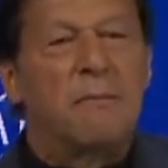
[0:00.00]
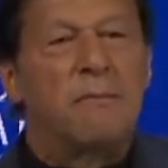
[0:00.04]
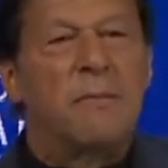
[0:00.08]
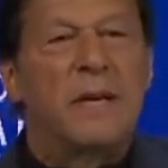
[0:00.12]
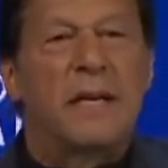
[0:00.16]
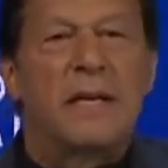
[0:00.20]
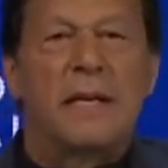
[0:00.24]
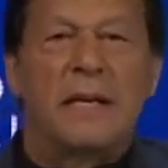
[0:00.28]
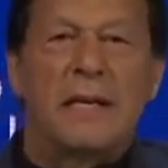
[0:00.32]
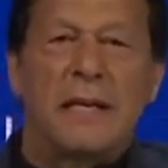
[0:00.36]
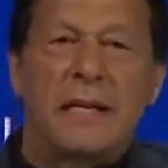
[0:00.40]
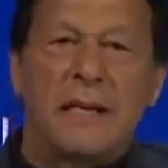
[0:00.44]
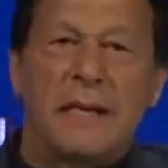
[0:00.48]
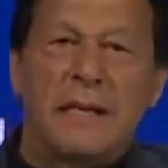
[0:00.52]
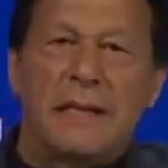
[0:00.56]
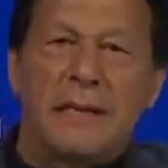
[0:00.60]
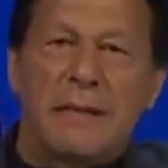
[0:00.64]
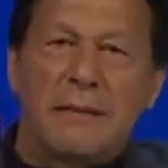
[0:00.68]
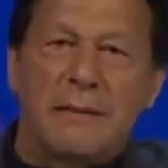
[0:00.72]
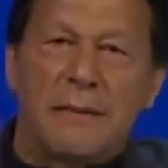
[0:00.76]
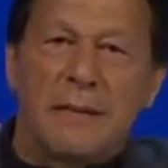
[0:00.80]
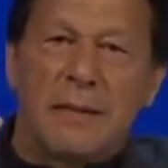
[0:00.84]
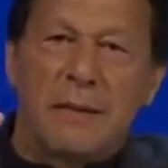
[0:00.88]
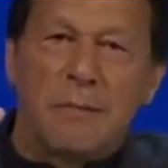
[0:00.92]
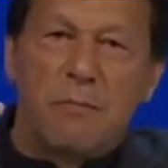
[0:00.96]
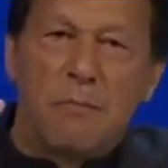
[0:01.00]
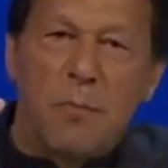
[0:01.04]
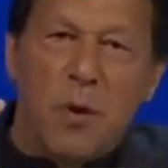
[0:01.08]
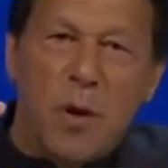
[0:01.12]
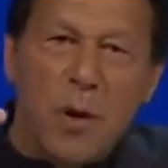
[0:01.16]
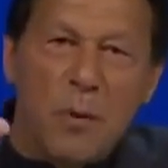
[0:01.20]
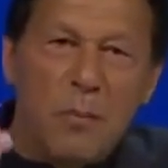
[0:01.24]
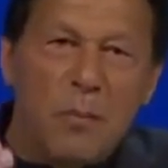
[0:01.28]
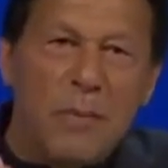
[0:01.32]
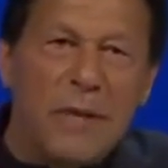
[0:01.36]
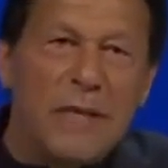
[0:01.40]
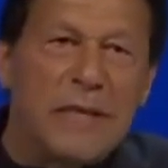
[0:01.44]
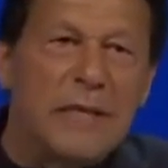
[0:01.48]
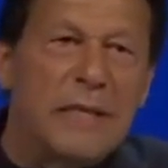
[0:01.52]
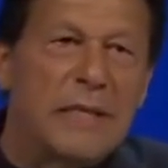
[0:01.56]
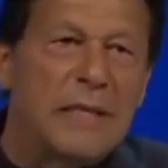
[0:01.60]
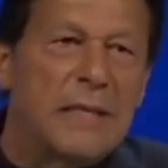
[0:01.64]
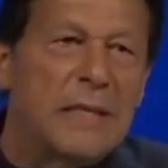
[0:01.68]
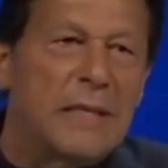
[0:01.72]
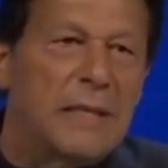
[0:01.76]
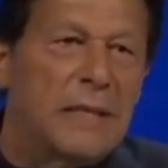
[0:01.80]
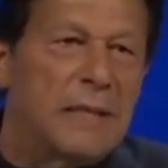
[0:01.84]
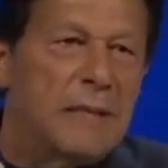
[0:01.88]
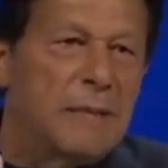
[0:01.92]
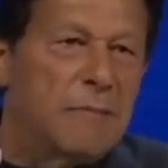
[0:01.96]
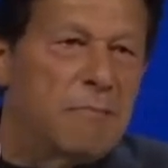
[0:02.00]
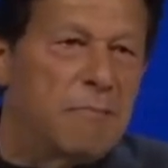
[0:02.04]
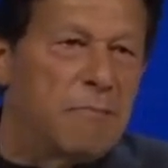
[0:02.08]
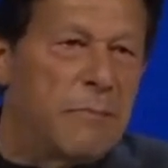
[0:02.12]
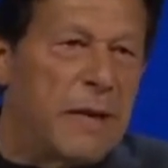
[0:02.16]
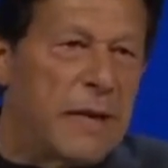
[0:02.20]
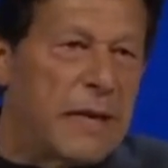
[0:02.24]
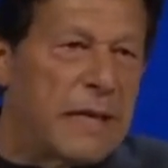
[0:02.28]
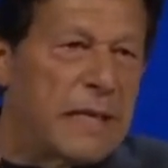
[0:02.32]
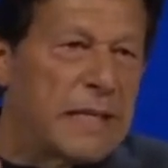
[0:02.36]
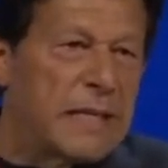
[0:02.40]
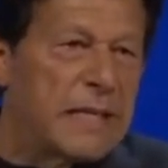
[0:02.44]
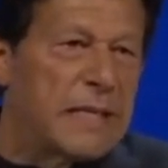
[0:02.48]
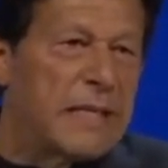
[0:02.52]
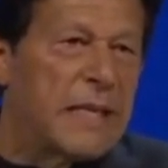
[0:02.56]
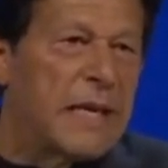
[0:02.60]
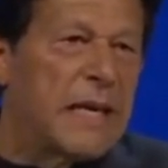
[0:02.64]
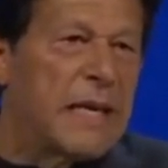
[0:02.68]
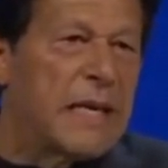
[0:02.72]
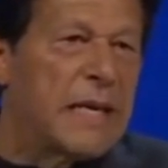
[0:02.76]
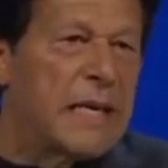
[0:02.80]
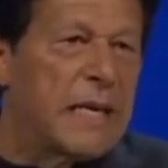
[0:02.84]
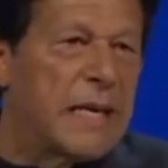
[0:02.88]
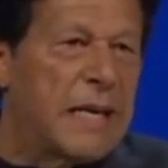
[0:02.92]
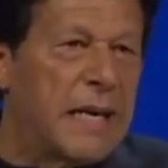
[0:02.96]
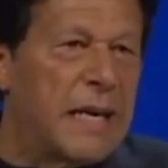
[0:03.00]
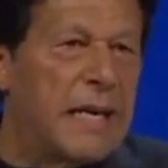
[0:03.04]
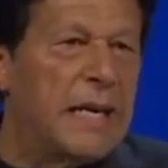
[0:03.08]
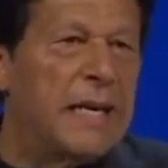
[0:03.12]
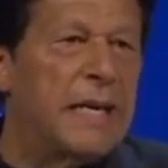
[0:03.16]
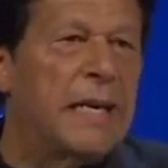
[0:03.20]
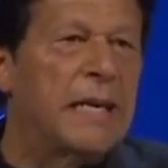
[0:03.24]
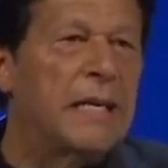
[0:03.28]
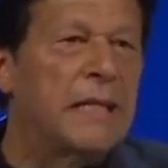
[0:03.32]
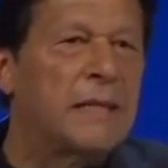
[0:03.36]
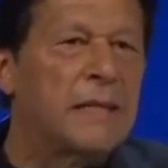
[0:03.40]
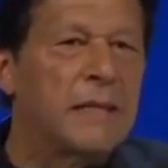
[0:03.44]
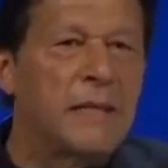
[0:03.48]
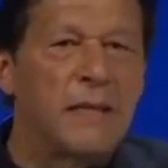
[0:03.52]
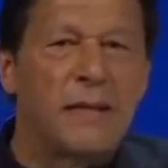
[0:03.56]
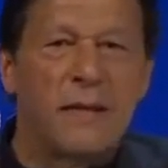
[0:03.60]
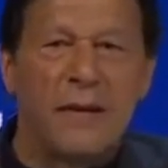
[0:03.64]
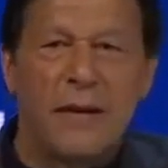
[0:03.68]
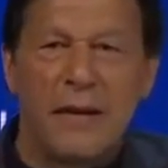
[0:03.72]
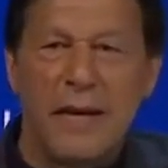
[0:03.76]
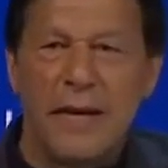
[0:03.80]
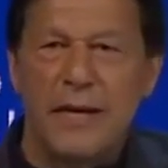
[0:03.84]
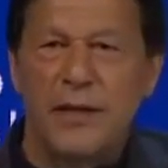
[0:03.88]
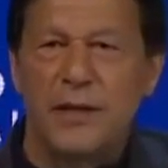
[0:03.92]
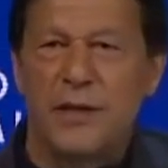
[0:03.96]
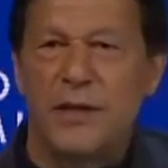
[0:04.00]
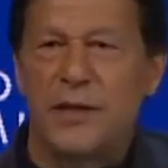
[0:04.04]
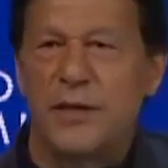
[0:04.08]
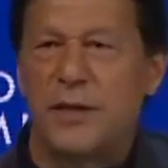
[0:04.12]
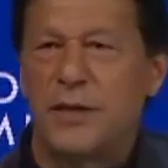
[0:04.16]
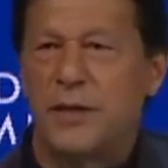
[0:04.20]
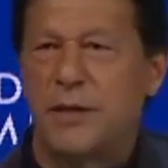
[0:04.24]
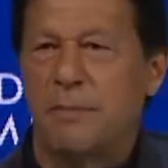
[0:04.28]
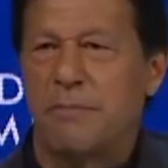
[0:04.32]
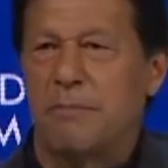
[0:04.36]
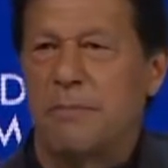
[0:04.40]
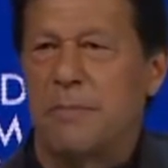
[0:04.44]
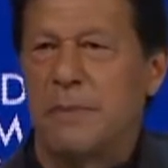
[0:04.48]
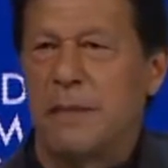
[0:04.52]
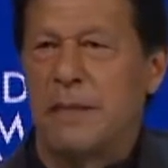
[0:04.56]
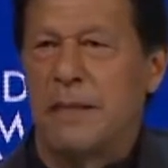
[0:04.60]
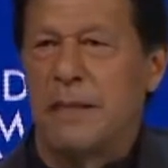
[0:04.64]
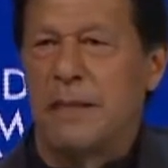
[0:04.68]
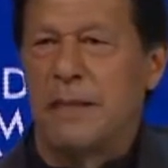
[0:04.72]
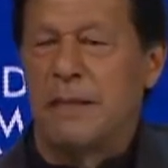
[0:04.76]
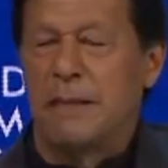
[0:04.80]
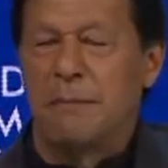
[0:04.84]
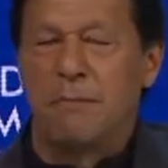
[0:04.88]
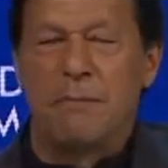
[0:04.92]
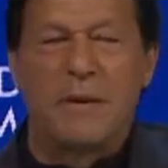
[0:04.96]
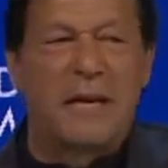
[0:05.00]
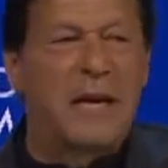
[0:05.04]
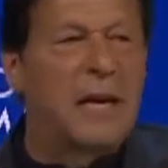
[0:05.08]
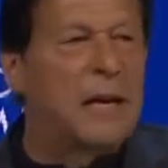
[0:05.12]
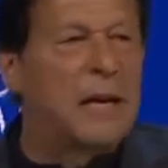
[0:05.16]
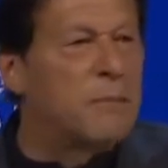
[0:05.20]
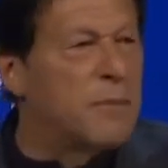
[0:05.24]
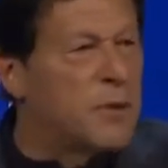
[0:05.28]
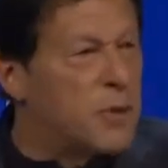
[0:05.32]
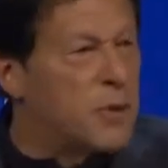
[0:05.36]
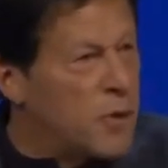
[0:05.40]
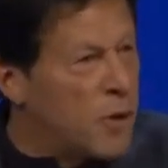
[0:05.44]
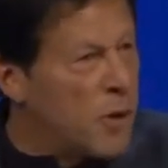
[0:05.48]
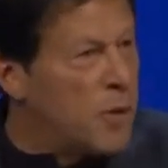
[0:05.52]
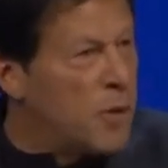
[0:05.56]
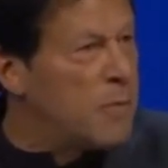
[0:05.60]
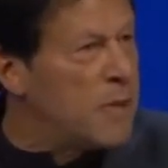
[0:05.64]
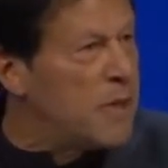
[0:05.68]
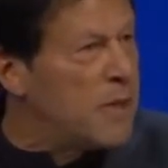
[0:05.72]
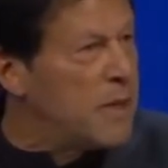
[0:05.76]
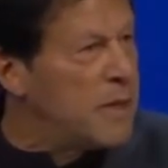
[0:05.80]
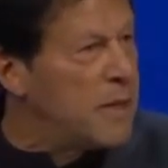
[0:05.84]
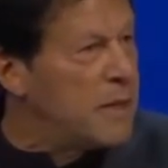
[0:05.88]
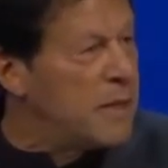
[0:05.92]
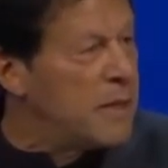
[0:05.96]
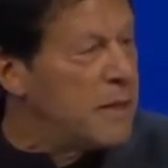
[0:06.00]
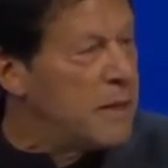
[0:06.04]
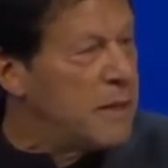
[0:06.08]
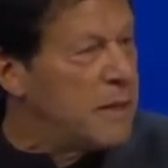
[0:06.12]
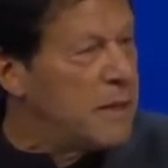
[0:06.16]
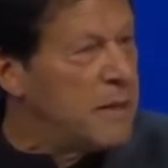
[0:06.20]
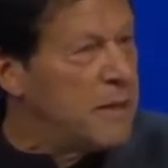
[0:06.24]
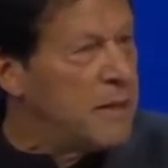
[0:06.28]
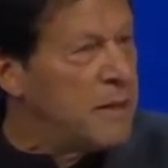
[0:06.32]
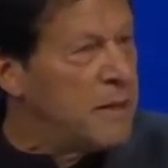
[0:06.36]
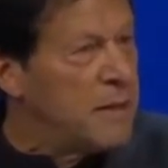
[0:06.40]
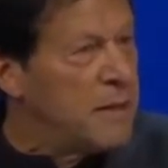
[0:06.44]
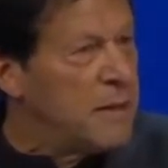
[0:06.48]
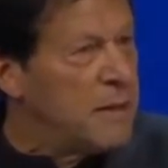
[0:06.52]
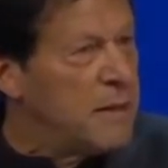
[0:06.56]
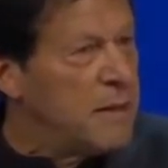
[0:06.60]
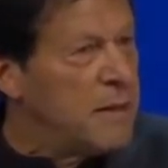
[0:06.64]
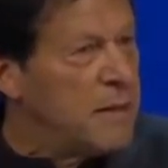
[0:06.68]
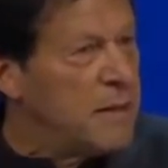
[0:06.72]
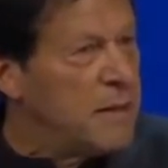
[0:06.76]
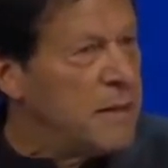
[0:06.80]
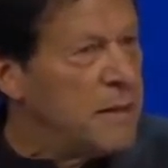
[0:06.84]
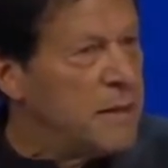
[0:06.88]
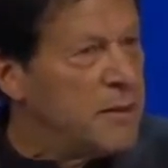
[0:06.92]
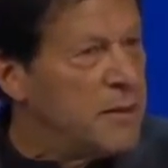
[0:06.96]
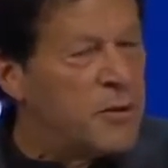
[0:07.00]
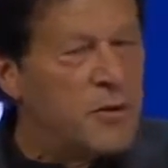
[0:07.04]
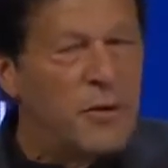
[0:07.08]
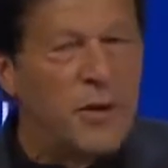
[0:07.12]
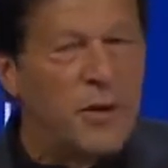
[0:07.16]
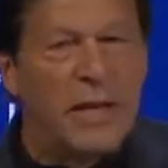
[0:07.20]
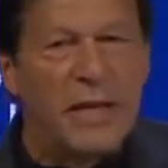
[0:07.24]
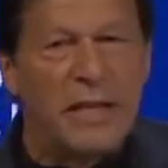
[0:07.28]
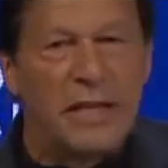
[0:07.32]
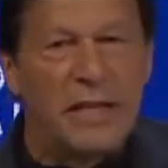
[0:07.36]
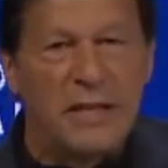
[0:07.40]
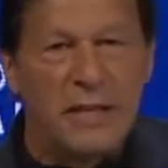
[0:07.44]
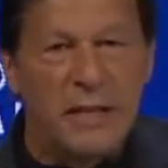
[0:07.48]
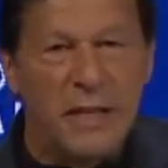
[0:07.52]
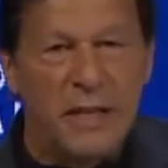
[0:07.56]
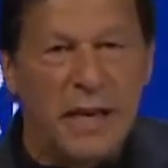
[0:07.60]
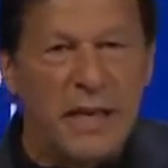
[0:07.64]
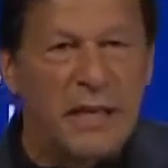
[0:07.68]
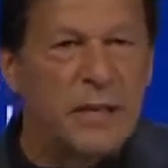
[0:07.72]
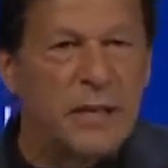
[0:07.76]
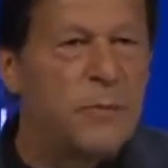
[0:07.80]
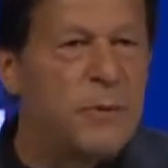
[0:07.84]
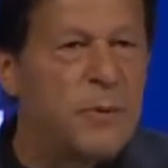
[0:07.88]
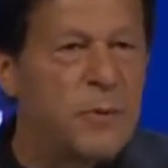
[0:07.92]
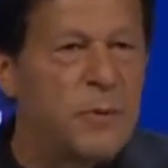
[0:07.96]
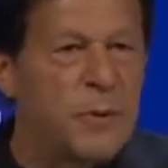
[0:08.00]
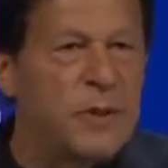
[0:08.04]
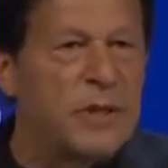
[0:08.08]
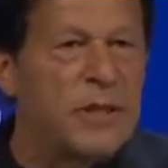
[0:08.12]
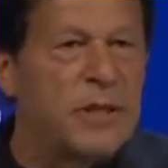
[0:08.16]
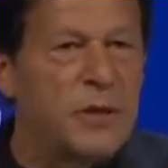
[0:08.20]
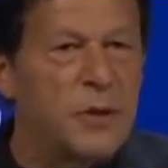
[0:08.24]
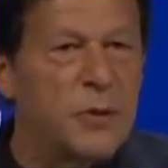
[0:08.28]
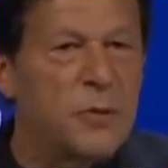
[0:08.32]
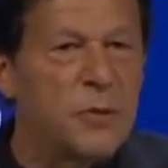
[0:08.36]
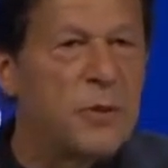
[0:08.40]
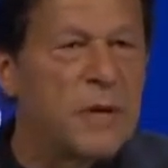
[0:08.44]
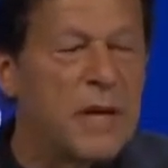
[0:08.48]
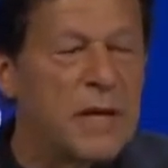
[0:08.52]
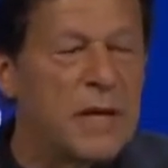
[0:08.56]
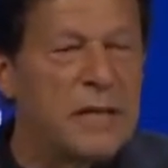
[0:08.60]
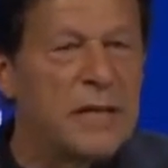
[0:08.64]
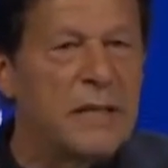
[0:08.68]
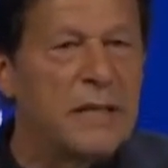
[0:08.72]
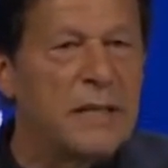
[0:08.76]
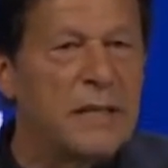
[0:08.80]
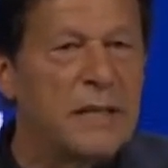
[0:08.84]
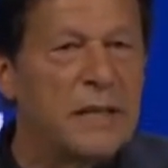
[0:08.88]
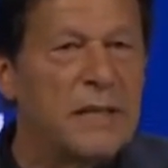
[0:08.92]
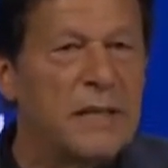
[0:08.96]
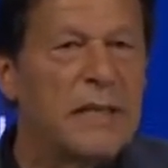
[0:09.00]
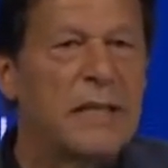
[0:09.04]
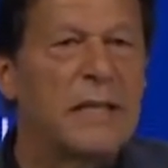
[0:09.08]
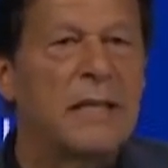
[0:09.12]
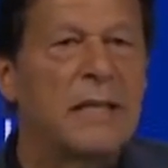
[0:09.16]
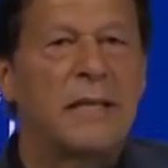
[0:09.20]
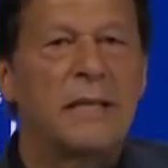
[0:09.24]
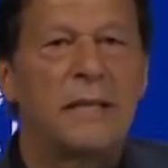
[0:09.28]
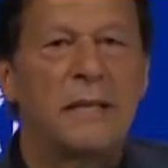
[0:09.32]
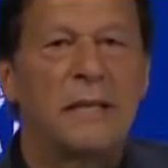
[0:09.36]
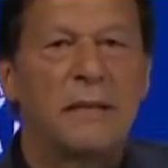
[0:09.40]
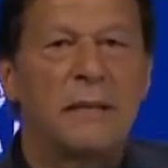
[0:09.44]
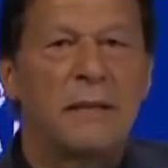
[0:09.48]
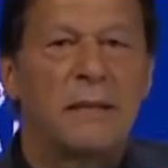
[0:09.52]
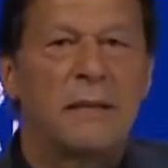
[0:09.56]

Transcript: But the moment Pakistan and Indian relationship becomes normal, trade starts between the two countries, then